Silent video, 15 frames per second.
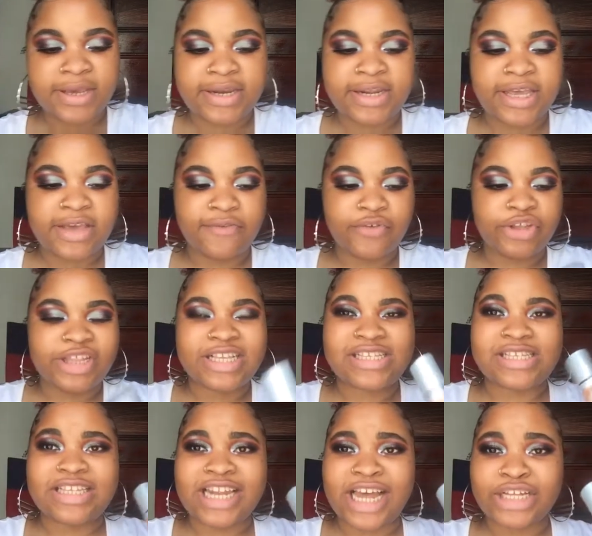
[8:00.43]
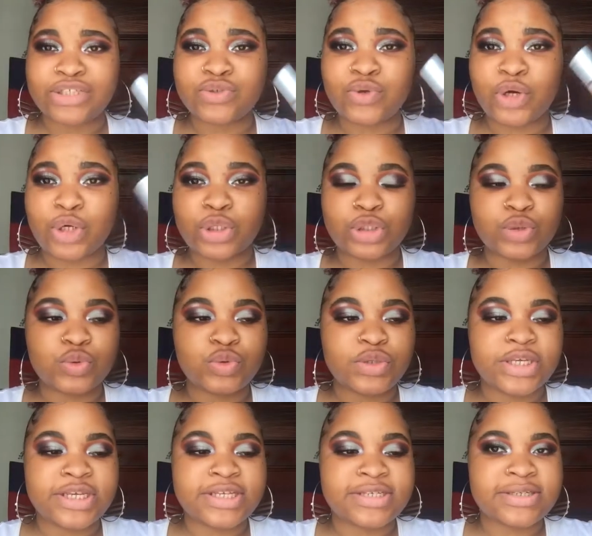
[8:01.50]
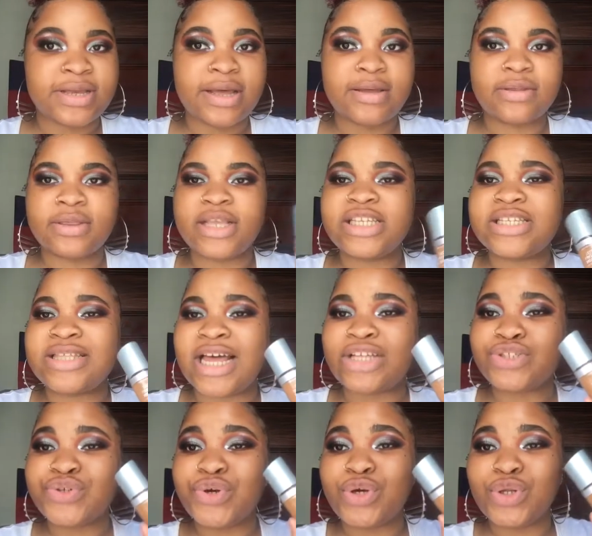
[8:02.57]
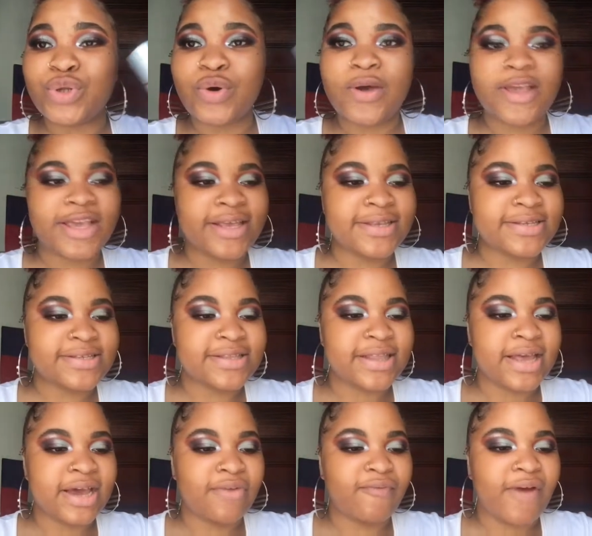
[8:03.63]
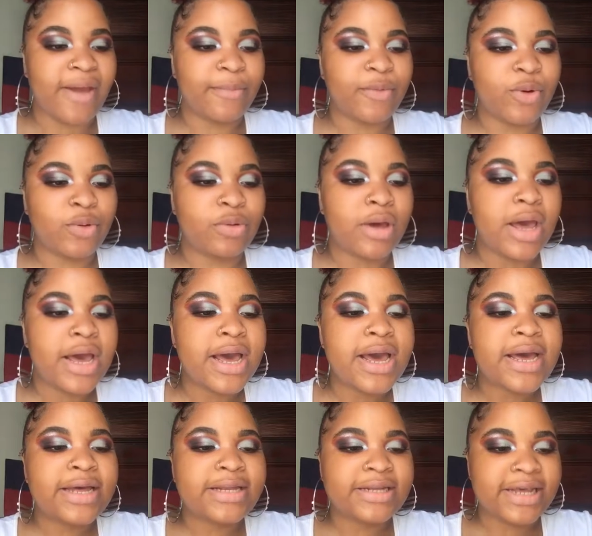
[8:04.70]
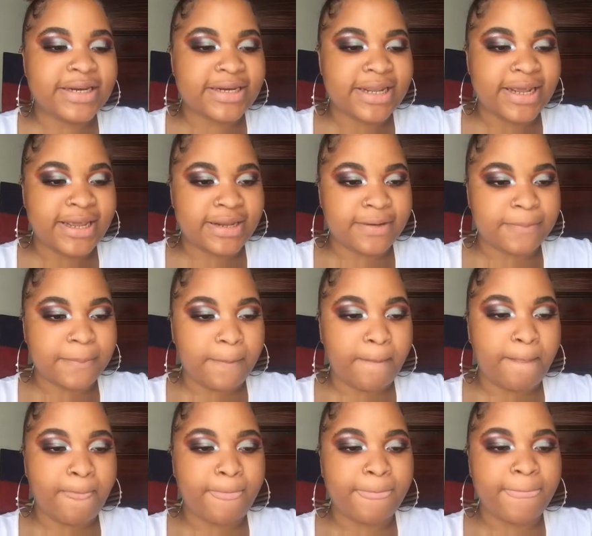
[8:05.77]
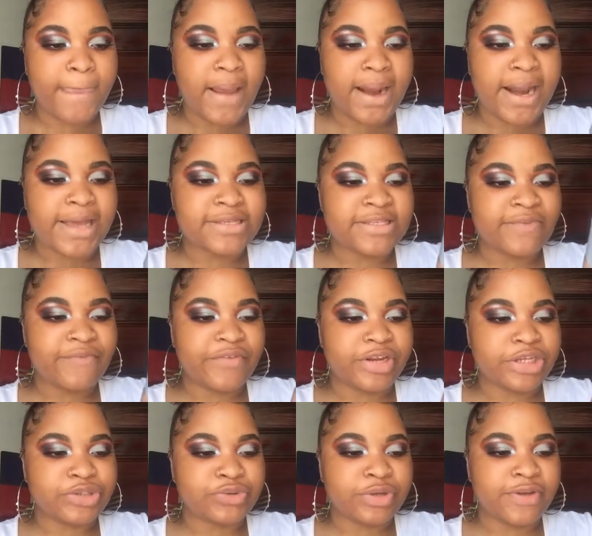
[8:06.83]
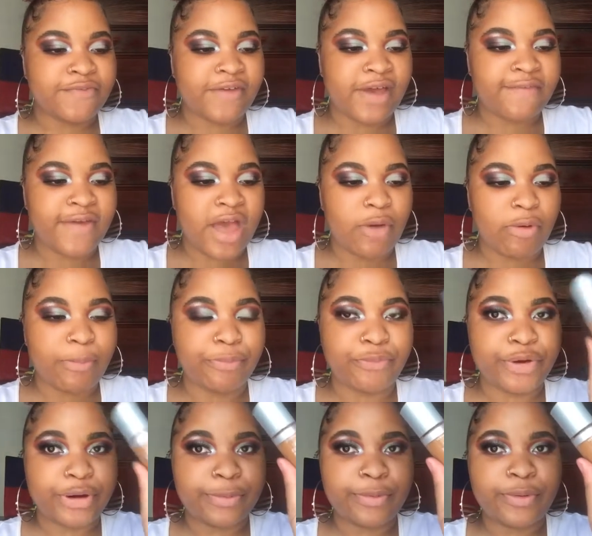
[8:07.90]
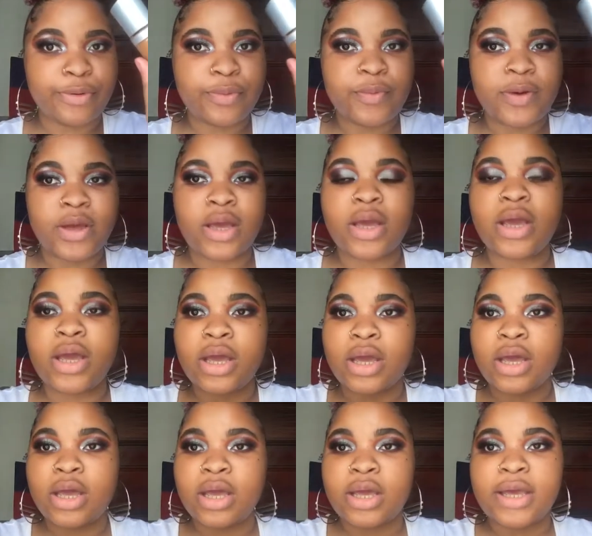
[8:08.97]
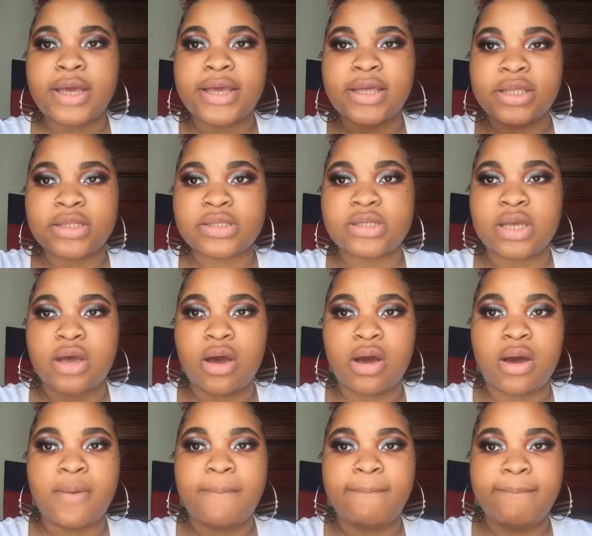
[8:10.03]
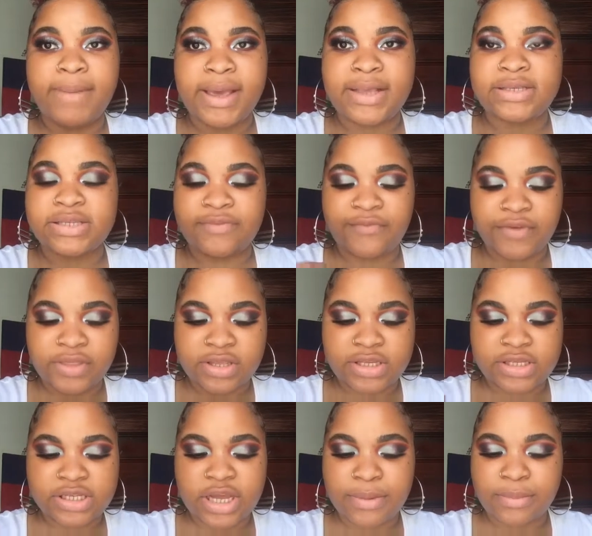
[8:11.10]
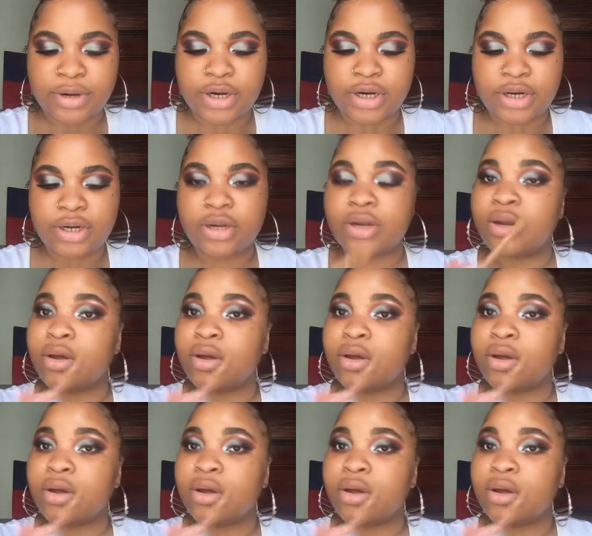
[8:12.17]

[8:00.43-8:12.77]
and it gives you this natural glow, is the Rimmel London Lasting Finish 25-hour breathable. It's amazing for the summer.